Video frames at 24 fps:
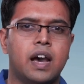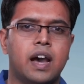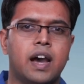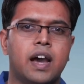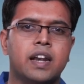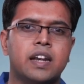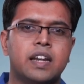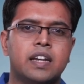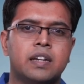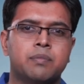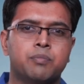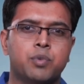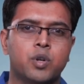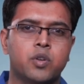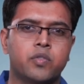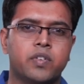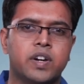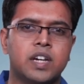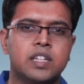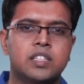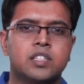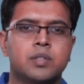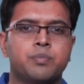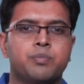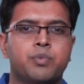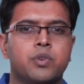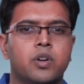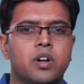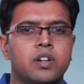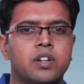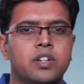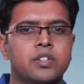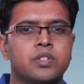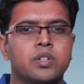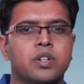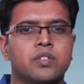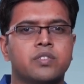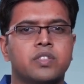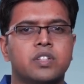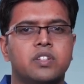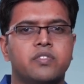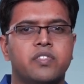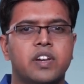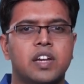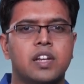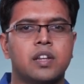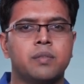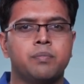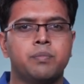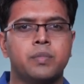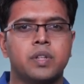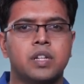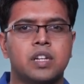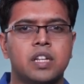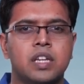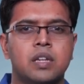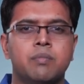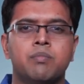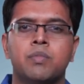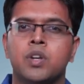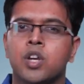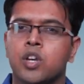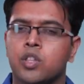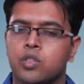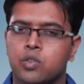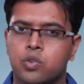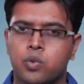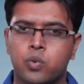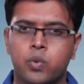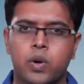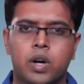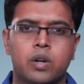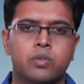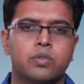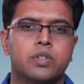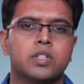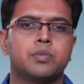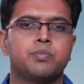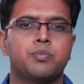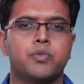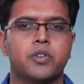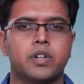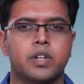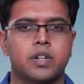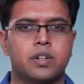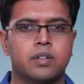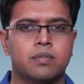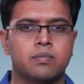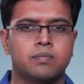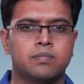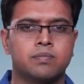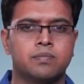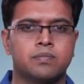and it provides the progress of the development team throughout the sprint.